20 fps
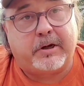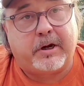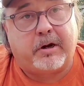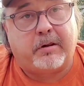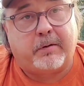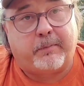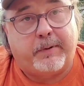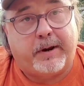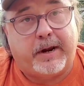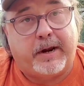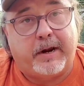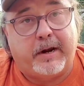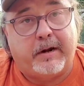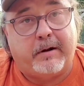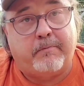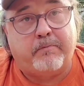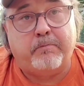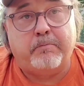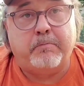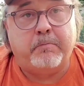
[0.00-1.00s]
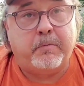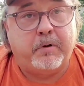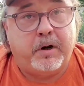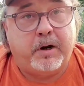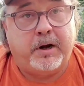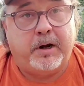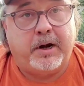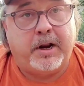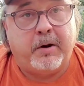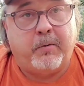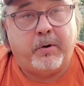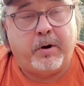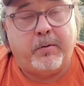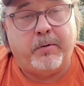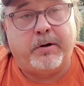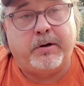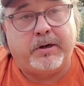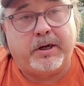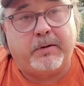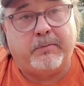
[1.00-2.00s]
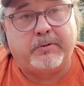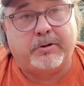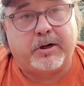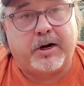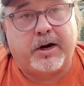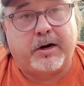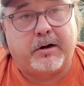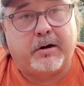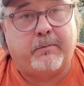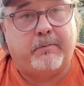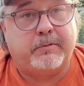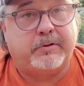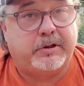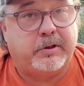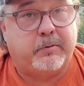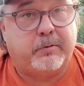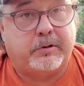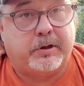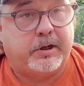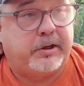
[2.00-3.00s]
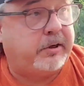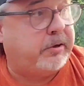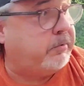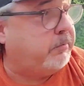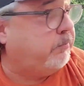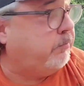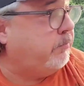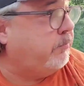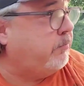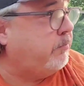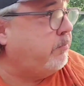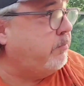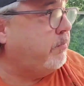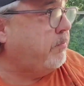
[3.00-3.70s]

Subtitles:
to the color band, and then that way we can keep track of them and see what they do.